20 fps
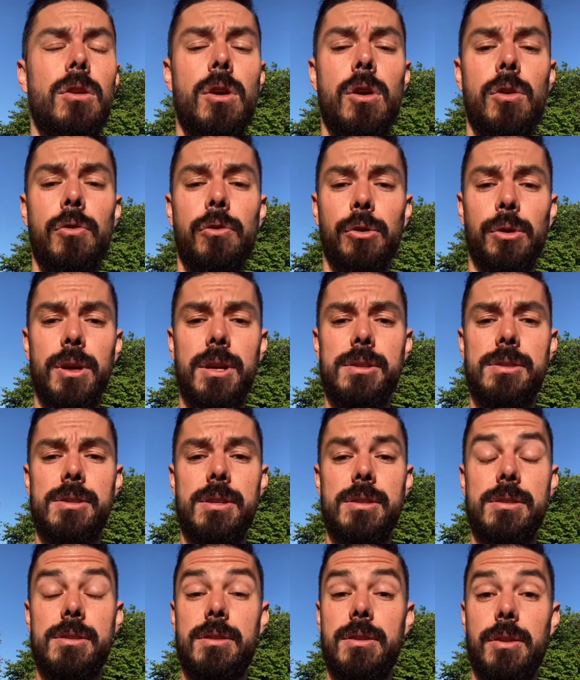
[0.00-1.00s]
For
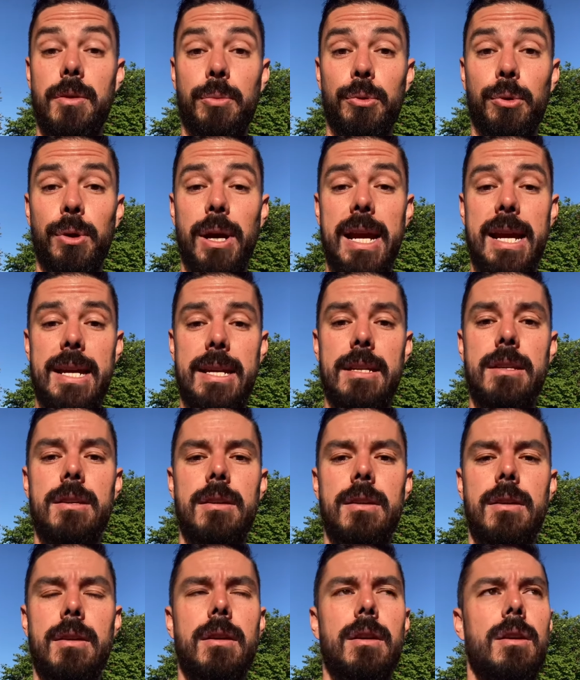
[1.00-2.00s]
instance, the brain
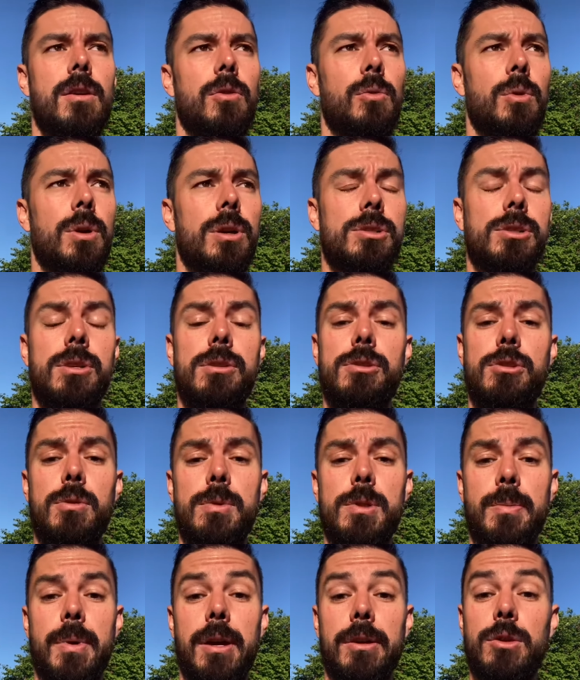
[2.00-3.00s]
which
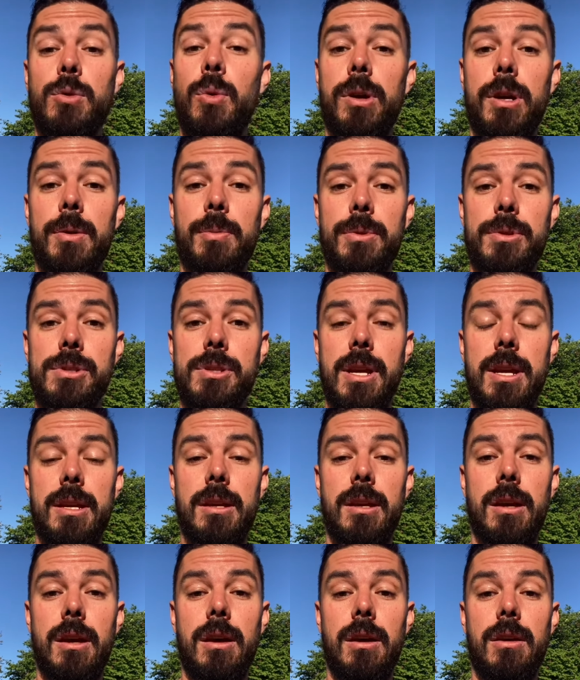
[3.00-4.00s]
consumes about
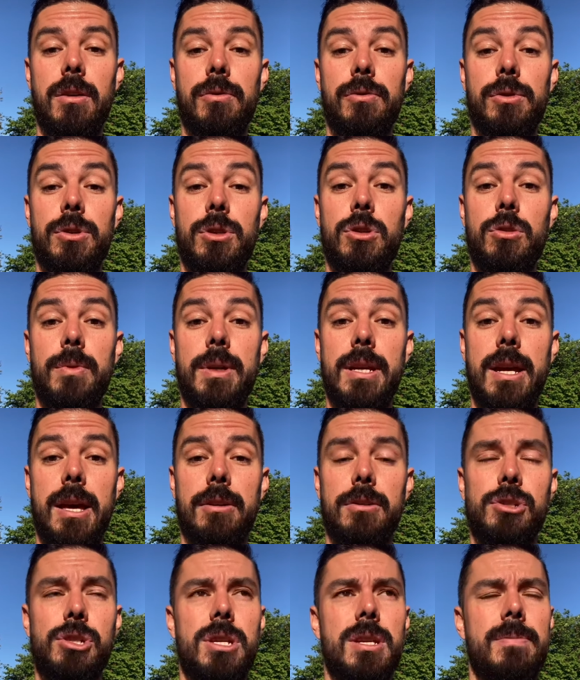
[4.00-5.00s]
20% of human
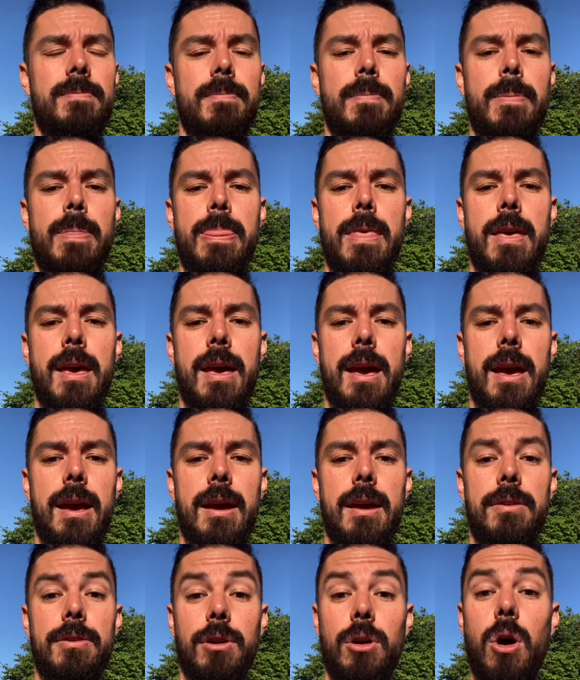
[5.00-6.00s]
energy,
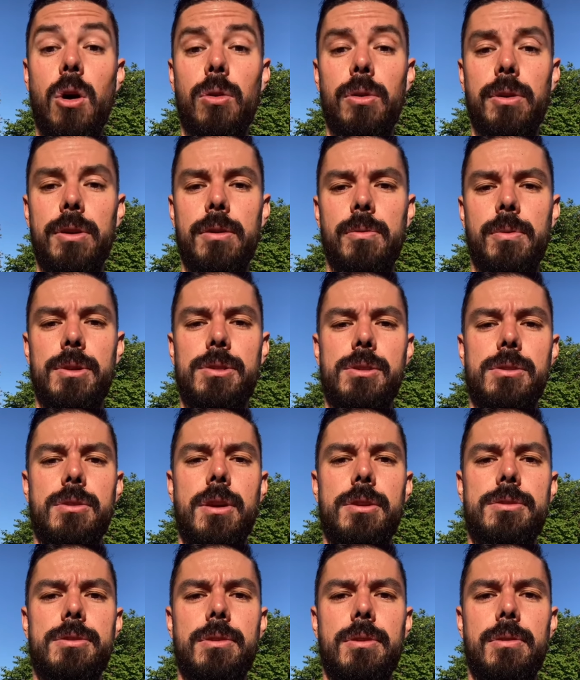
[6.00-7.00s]
and the colon, which is
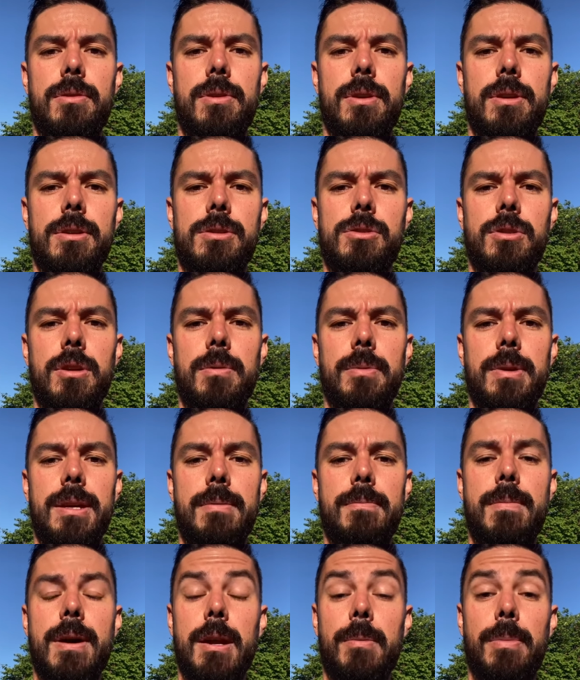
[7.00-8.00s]
also extremely
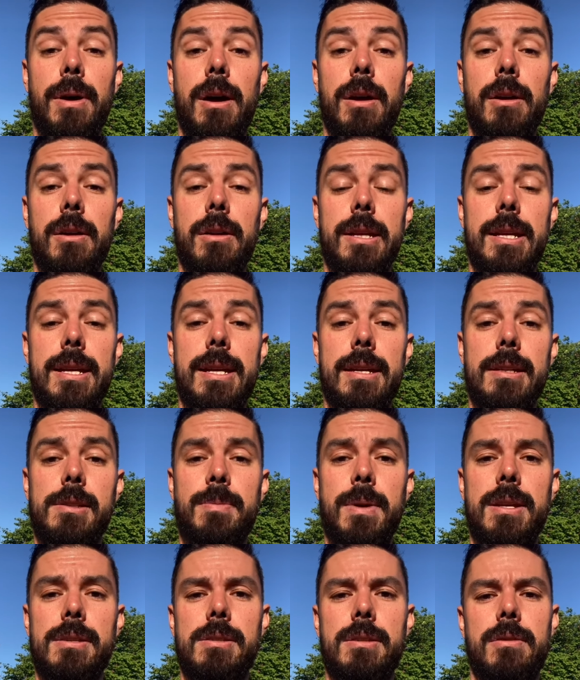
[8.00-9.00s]
metabolically
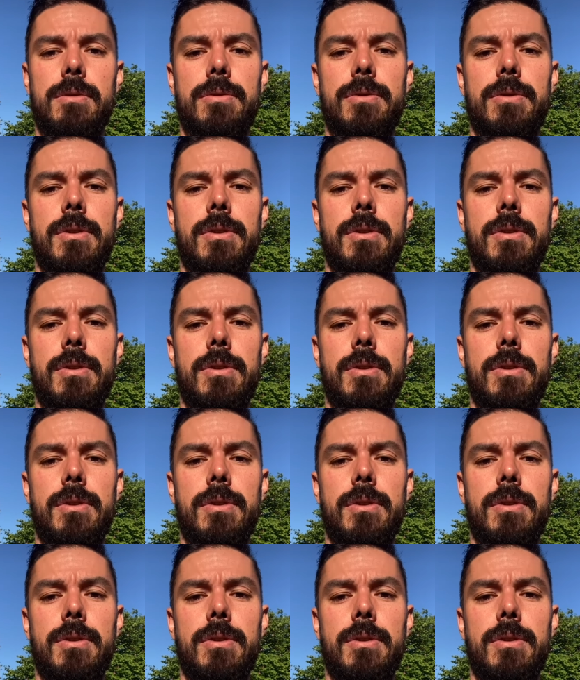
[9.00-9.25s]
expensive.